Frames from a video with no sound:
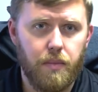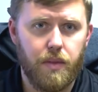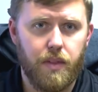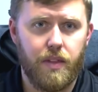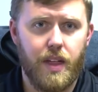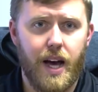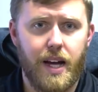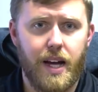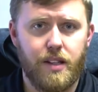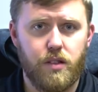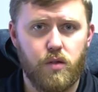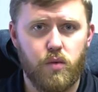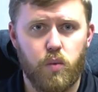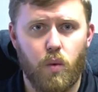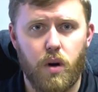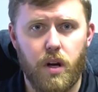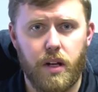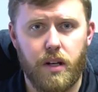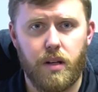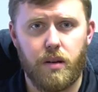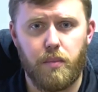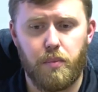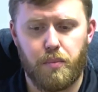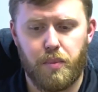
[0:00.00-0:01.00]
That's
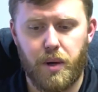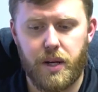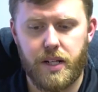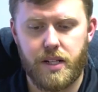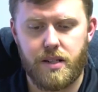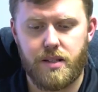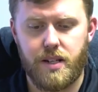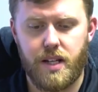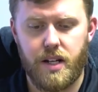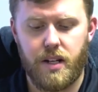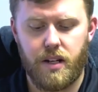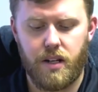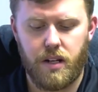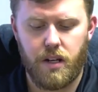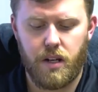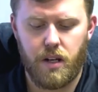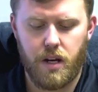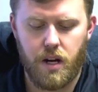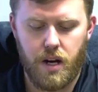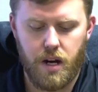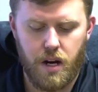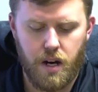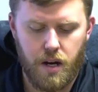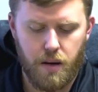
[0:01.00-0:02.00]
what brings in
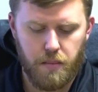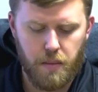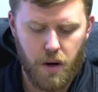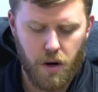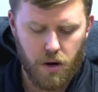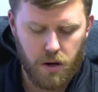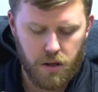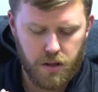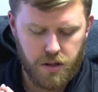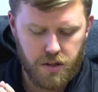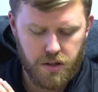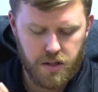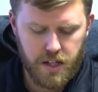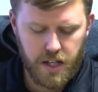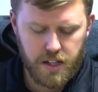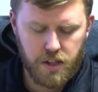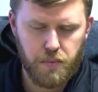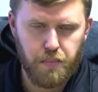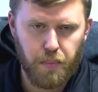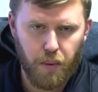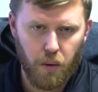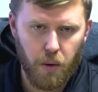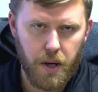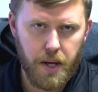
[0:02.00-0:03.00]
our 6th
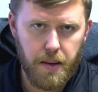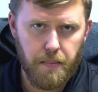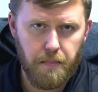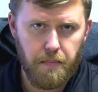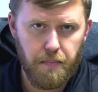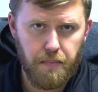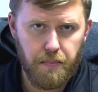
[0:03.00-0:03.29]
point,